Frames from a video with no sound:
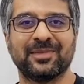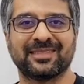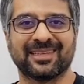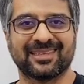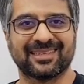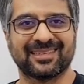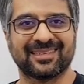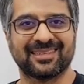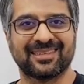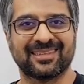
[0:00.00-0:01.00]
missing.
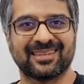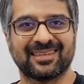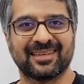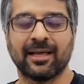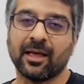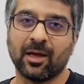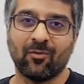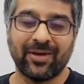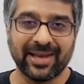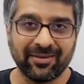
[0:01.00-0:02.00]

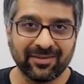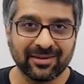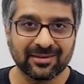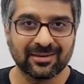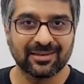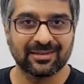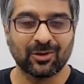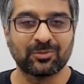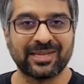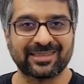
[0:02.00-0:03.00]
Whenever
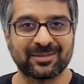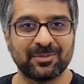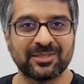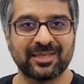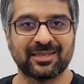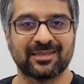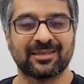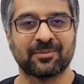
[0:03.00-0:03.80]
the object is missing,